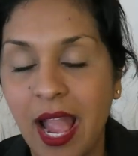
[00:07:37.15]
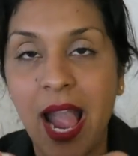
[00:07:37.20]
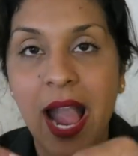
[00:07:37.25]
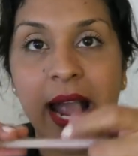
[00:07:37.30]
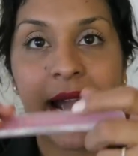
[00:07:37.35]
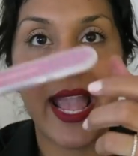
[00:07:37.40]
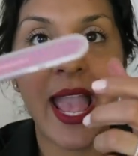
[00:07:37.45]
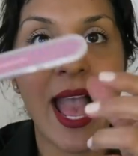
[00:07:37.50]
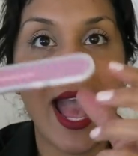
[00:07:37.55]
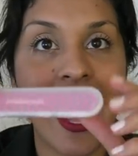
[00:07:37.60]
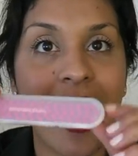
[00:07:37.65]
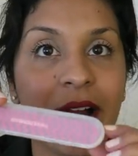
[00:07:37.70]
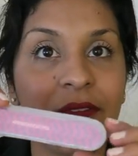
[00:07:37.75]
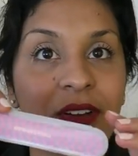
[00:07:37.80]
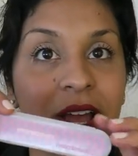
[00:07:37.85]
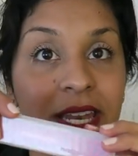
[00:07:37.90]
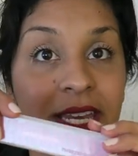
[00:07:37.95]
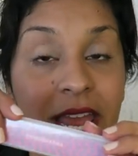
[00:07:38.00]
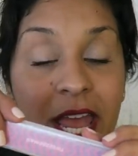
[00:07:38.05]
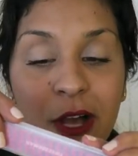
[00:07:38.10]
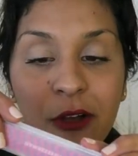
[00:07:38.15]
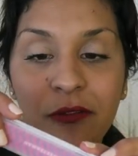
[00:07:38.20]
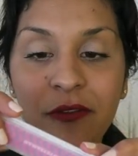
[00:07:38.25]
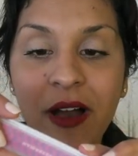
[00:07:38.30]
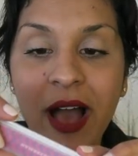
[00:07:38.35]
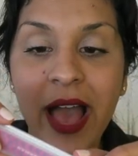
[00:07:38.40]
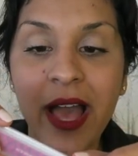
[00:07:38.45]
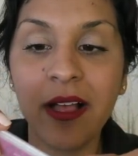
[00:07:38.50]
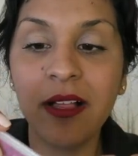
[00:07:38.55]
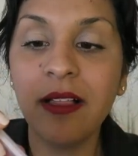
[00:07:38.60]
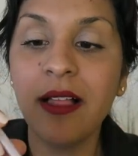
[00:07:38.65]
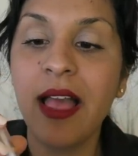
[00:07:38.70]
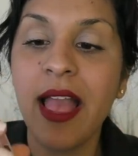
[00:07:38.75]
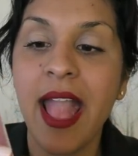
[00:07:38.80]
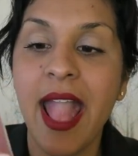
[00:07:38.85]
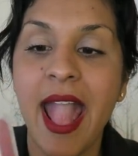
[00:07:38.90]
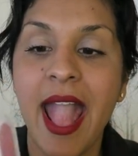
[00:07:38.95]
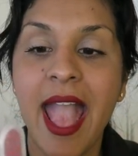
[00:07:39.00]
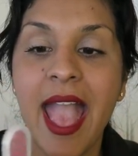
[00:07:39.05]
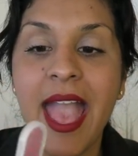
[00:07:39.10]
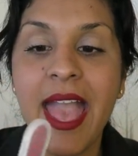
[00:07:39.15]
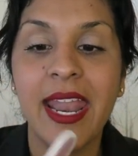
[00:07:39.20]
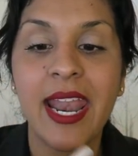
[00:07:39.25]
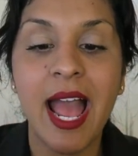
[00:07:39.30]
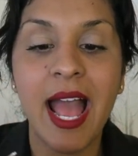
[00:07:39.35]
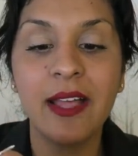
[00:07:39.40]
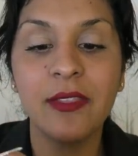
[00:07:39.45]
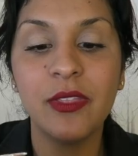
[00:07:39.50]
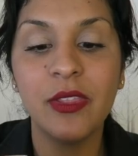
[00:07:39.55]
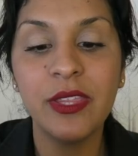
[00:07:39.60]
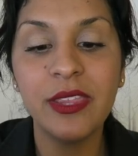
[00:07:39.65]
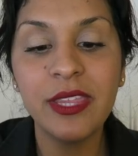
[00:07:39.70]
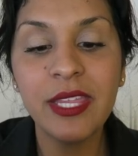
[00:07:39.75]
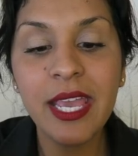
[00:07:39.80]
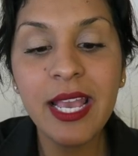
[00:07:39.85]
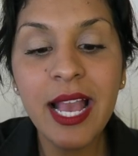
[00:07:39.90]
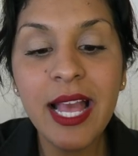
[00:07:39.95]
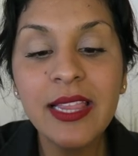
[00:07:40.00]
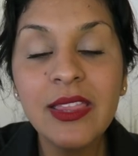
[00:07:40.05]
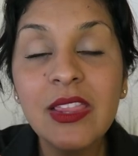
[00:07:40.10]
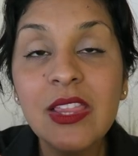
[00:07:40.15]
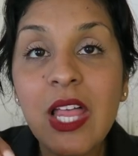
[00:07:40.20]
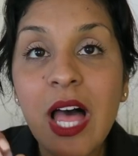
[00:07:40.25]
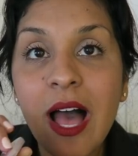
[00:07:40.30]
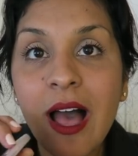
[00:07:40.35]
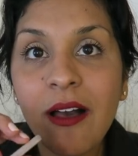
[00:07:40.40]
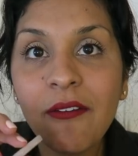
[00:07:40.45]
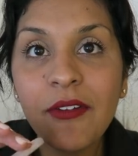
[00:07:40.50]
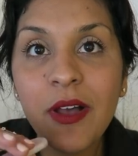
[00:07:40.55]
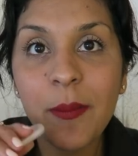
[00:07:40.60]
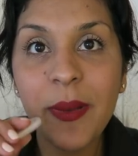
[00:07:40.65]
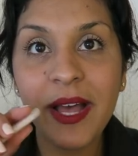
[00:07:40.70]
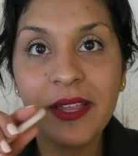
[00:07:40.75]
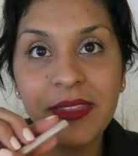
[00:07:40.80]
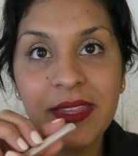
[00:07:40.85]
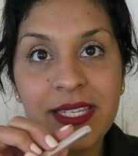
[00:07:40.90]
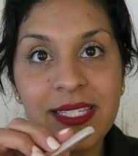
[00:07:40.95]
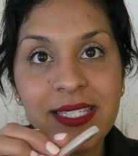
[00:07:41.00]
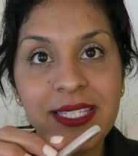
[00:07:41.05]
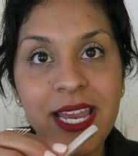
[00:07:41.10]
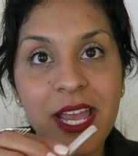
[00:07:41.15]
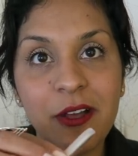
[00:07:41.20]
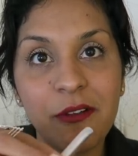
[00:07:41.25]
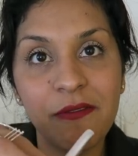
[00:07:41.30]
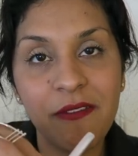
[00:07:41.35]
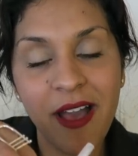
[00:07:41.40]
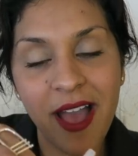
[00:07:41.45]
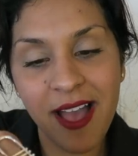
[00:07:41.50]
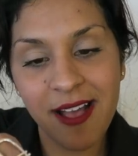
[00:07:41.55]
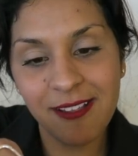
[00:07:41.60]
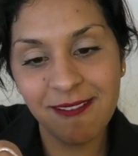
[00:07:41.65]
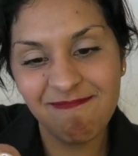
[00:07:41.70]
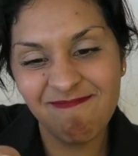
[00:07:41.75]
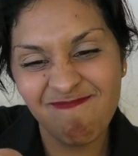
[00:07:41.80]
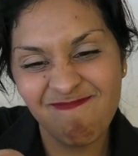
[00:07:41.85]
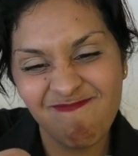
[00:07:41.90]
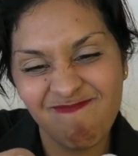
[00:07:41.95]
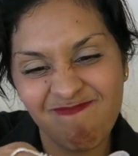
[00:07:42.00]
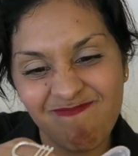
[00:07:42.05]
I have a nail file, and the thing I love about this nail file